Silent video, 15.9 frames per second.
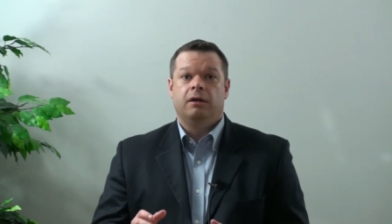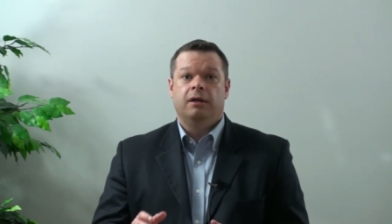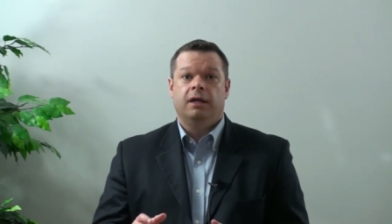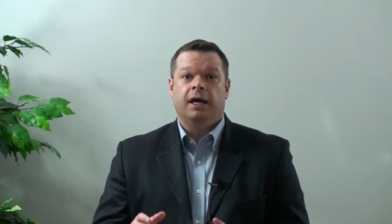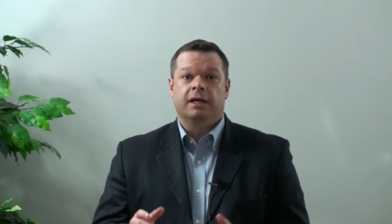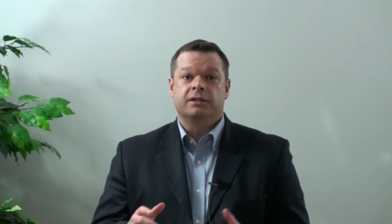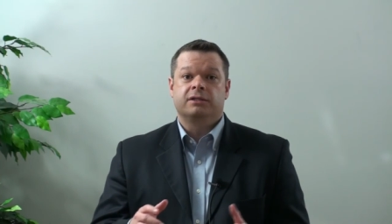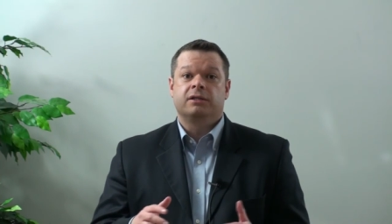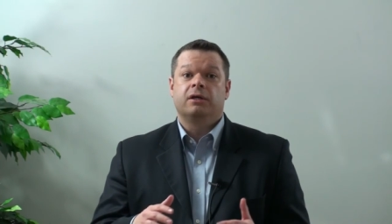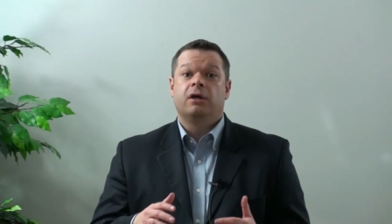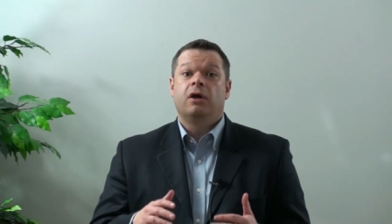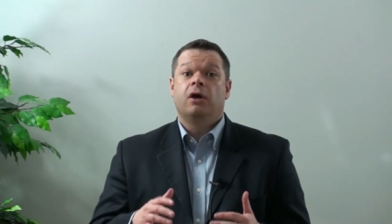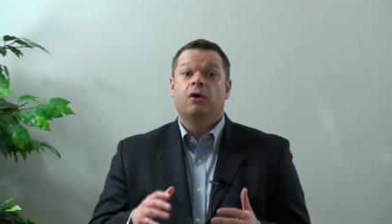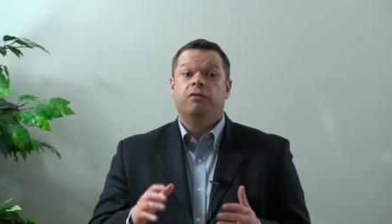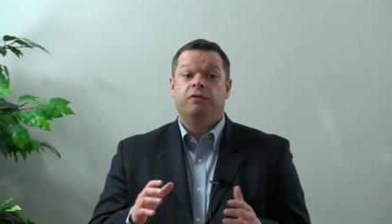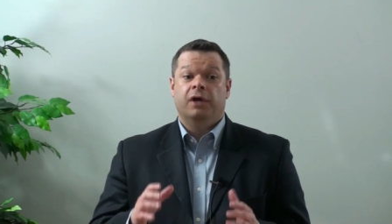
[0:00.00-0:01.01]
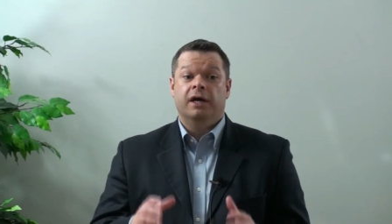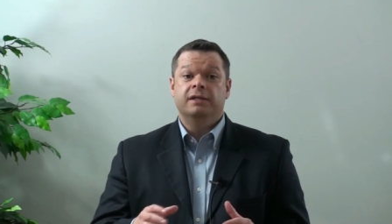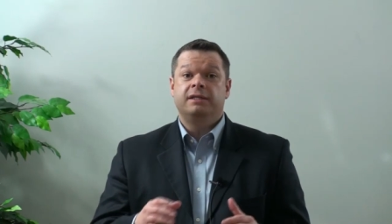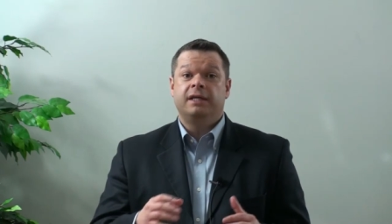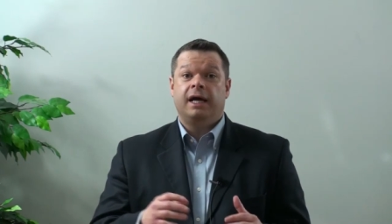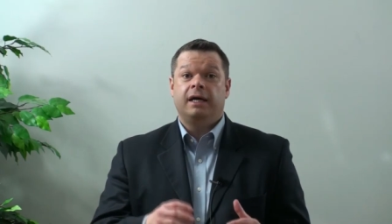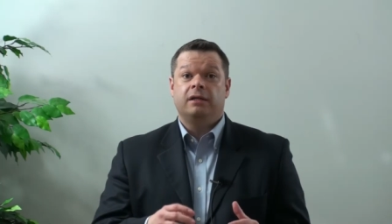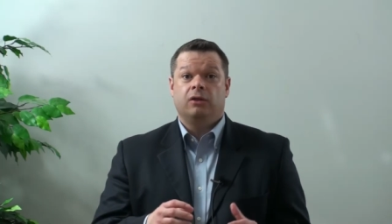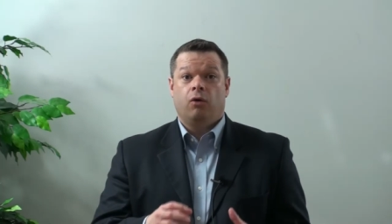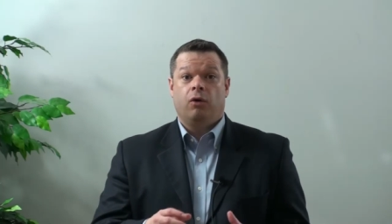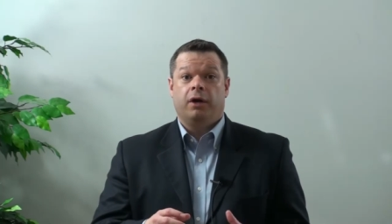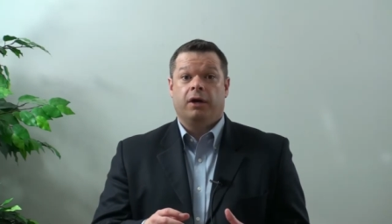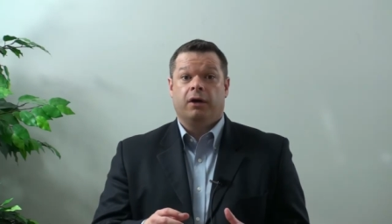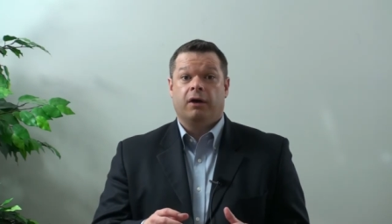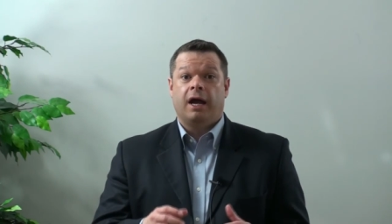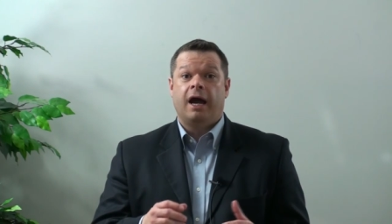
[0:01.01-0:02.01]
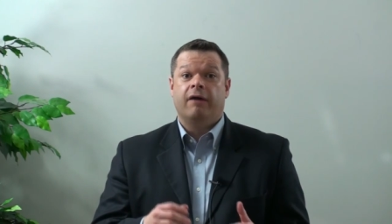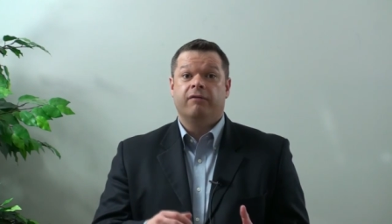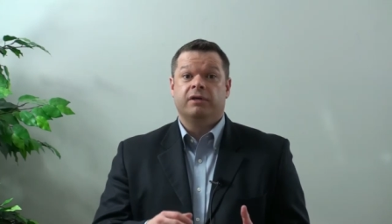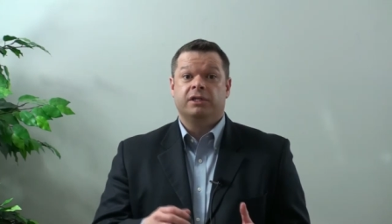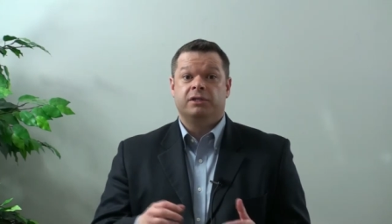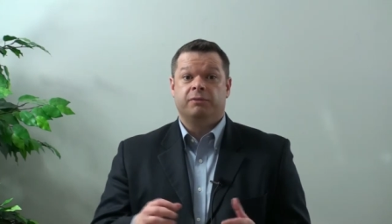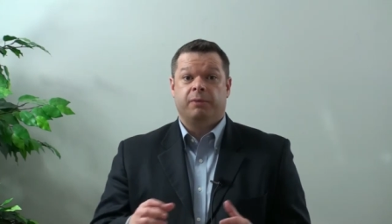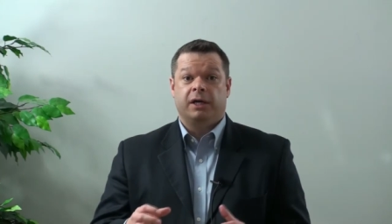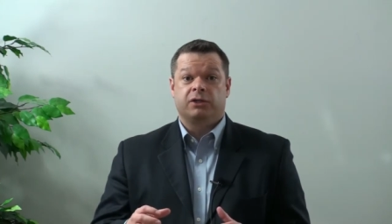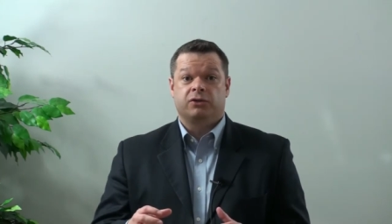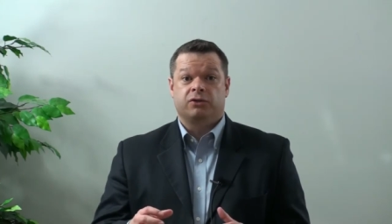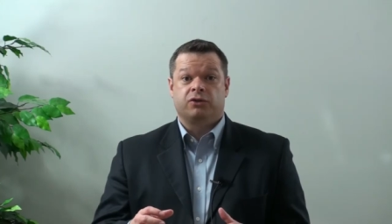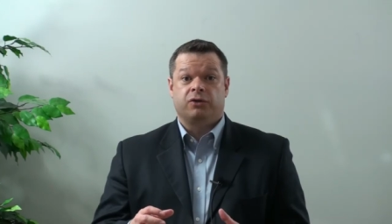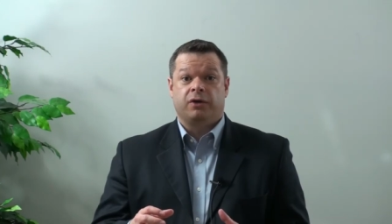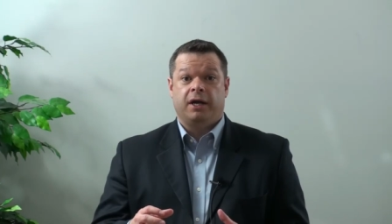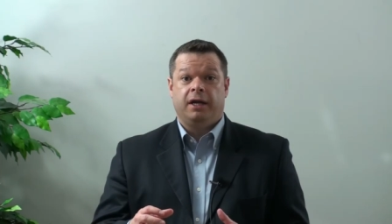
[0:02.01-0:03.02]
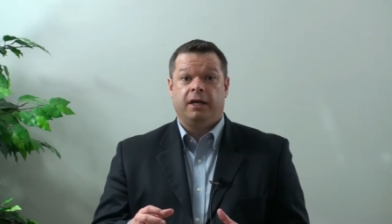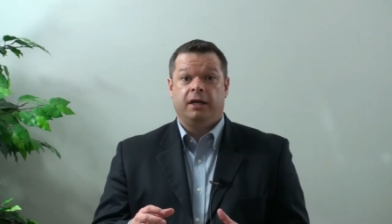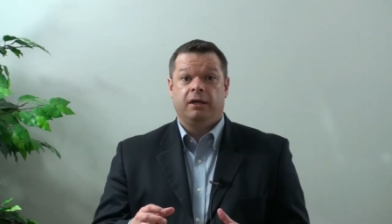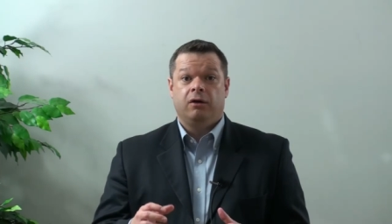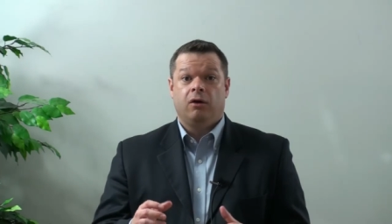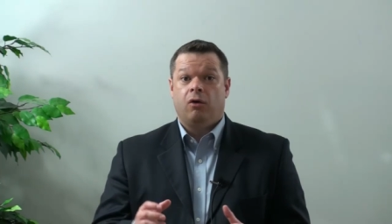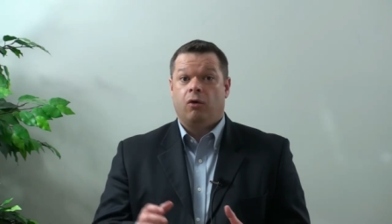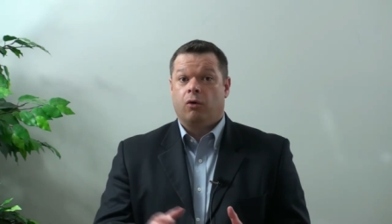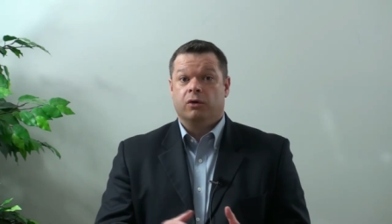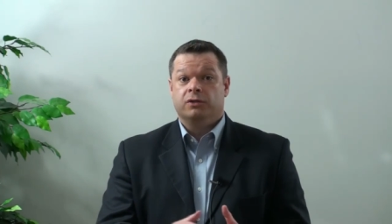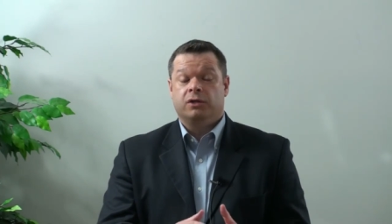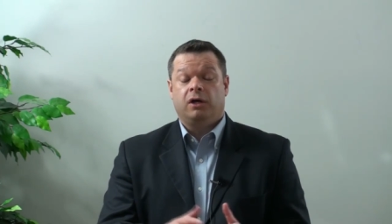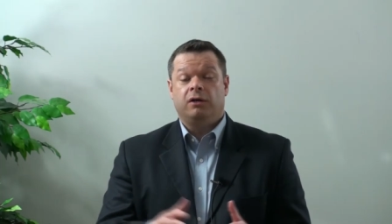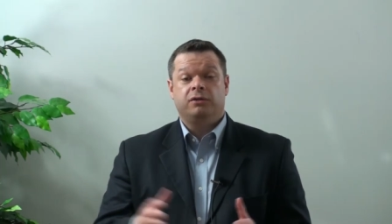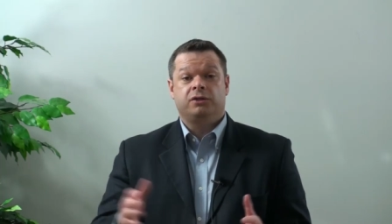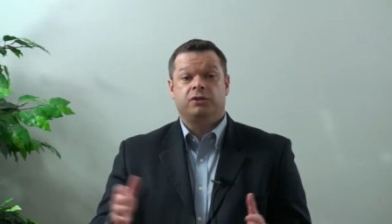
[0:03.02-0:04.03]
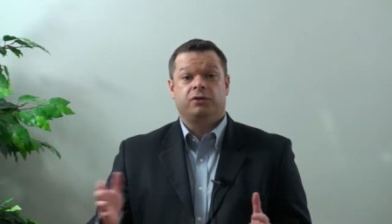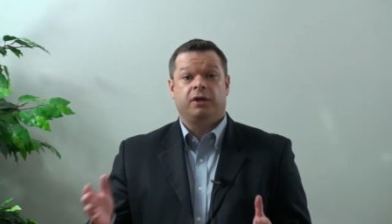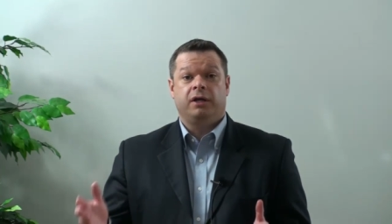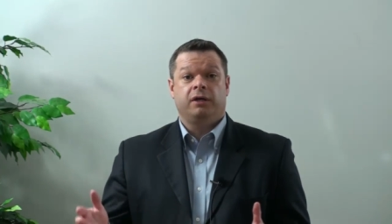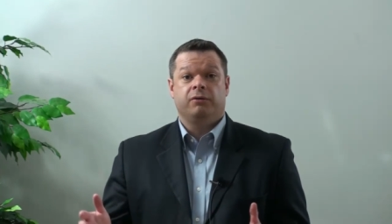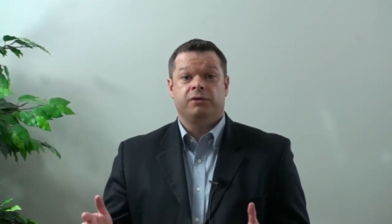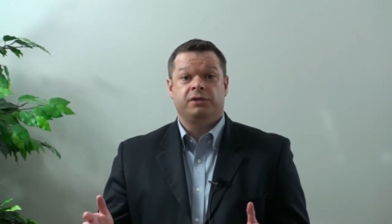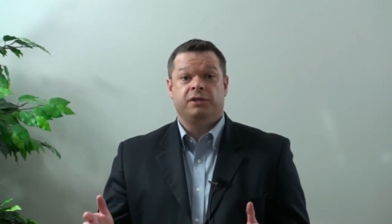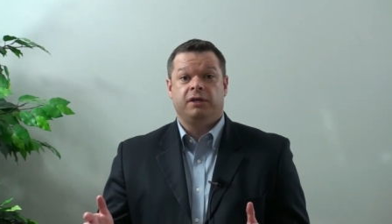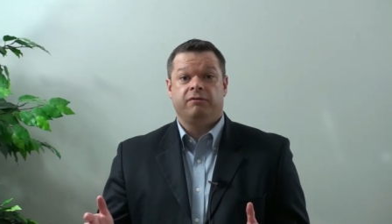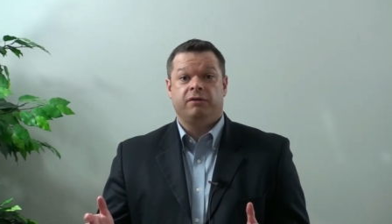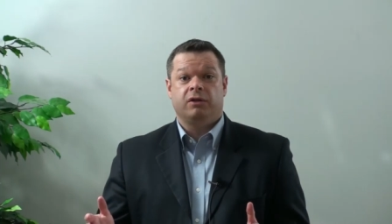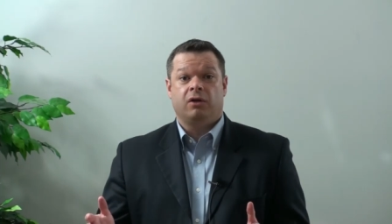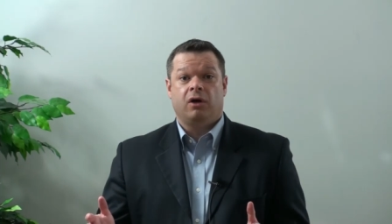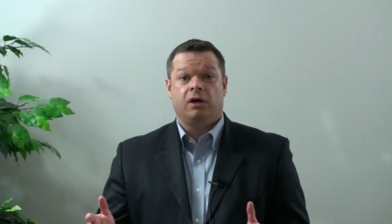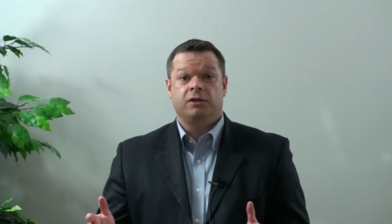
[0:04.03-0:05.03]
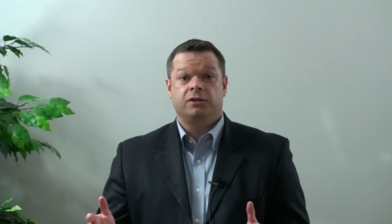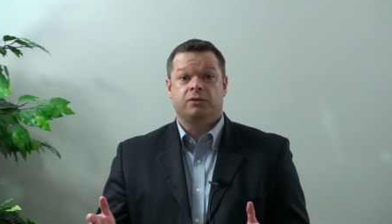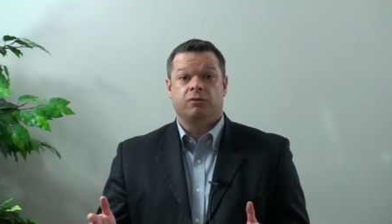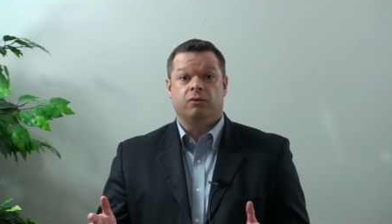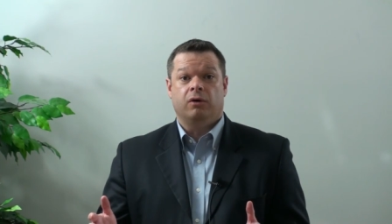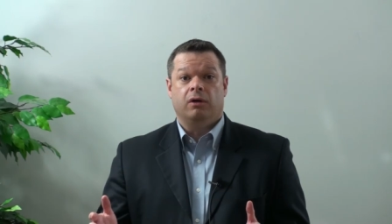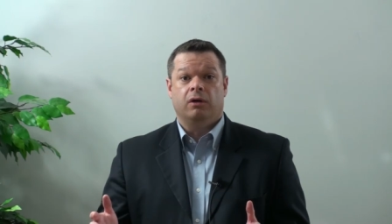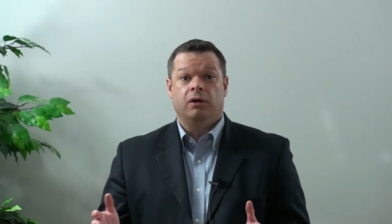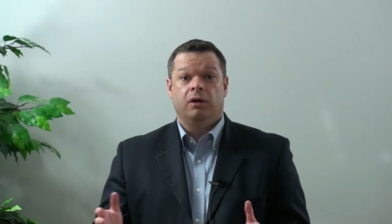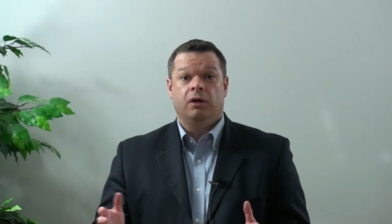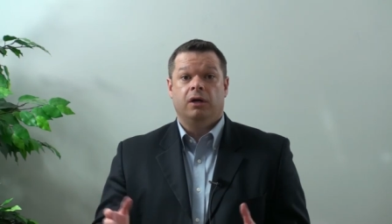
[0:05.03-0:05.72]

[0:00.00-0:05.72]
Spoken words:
Next, does that lawyer have any special training, or is all his training received in law school?